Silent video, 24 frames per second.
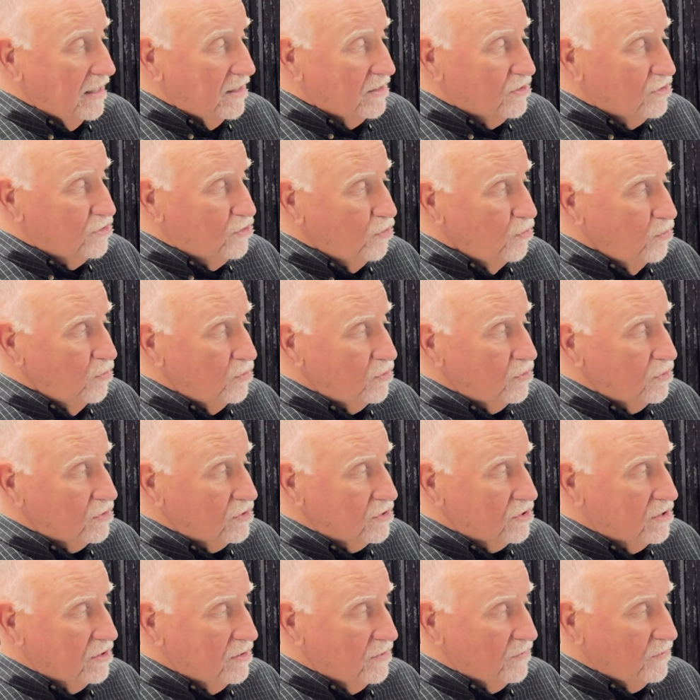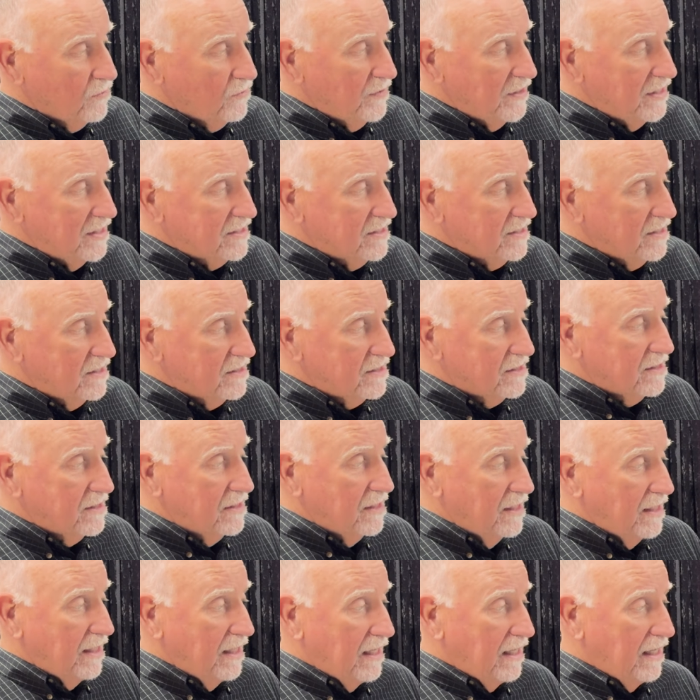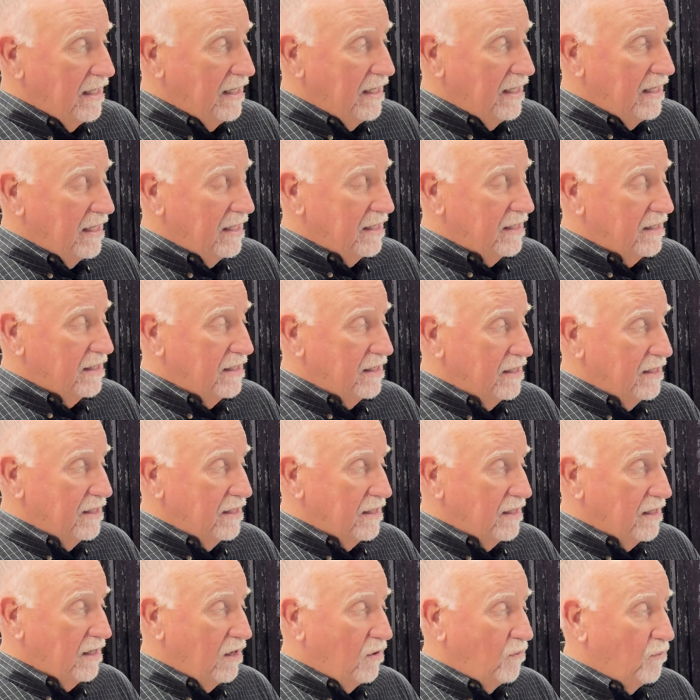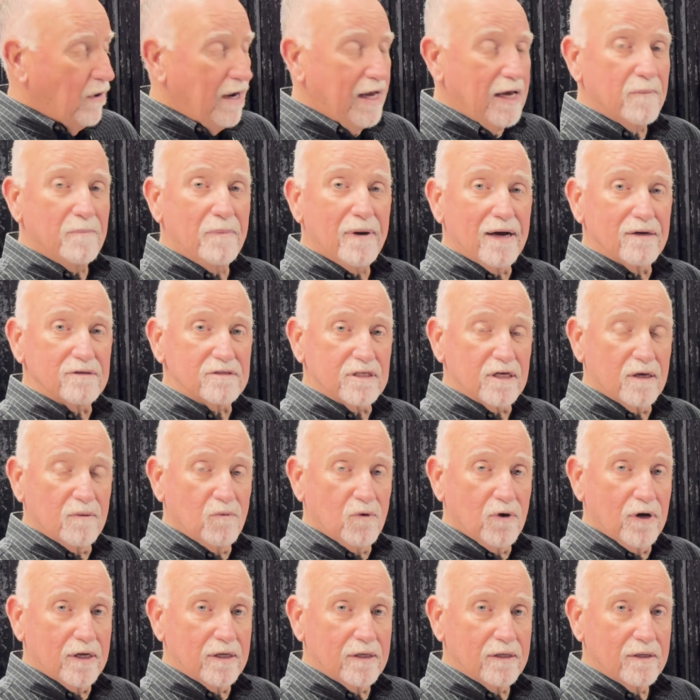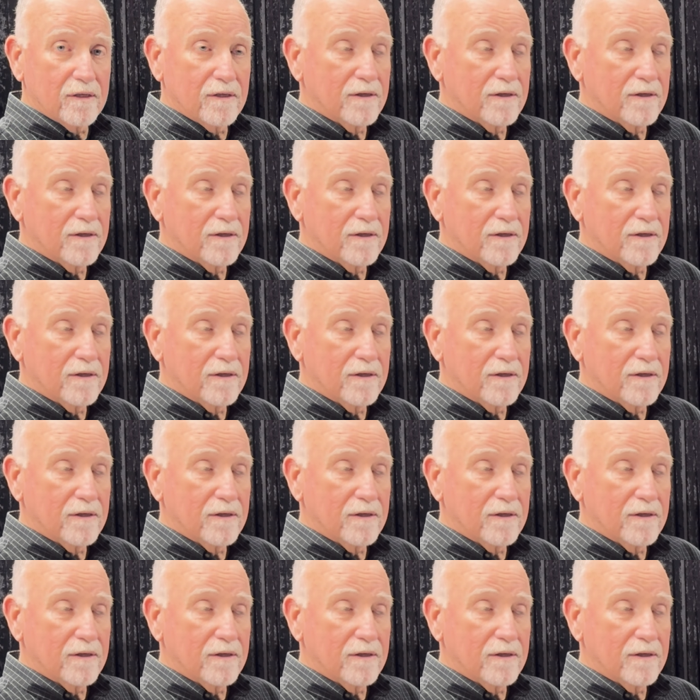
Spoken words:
tools, reasons, and a way about someone.